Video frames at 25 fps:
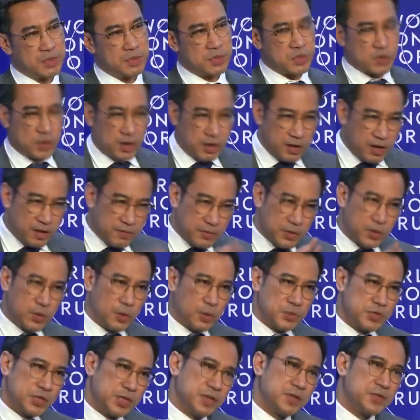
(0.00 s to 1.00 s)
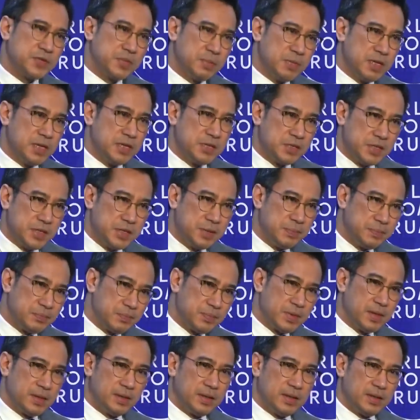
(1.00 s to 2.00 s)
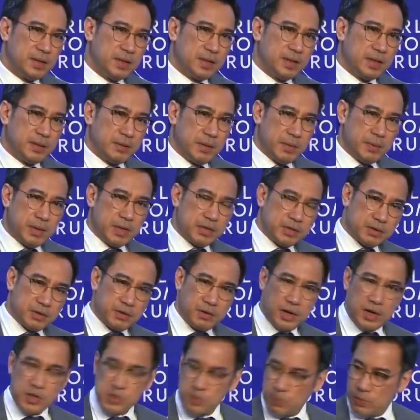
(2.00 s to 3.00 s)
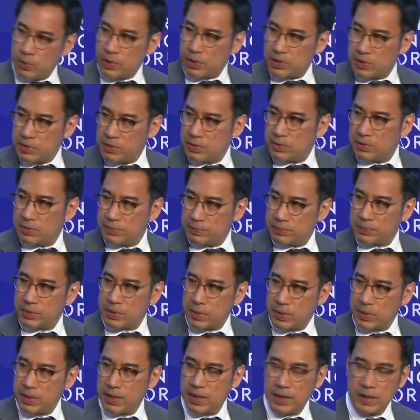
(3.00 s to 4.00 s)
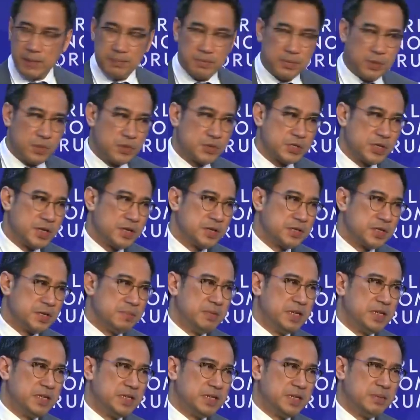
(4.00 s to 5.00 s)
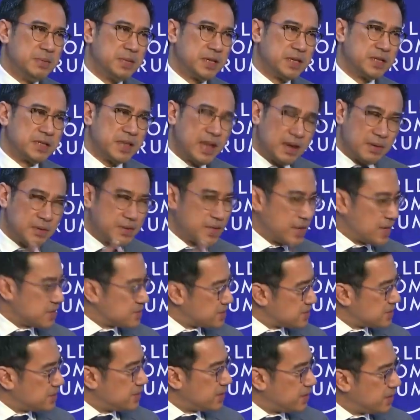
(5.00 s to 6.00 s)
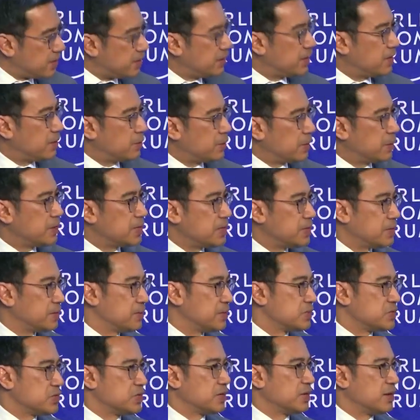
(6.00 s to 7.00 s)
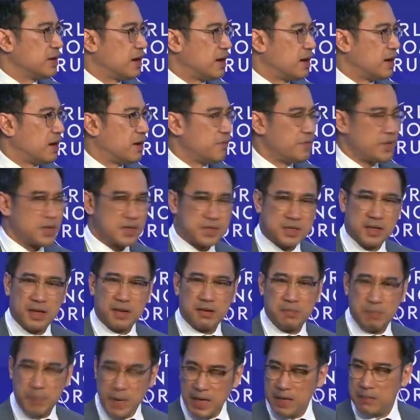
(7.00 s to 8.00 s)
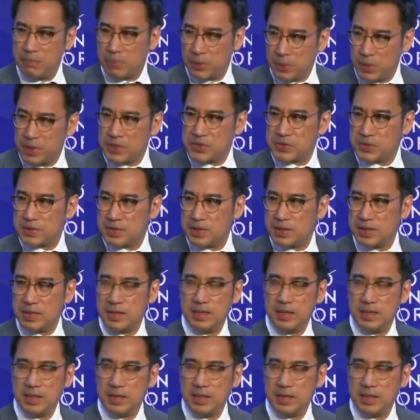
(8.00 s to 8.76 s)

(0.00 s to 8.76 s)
Started off with wholesale CBDC, then we went to cross-border wholesale CBDC, because that's an area where we think there's an obvious lot of pain points.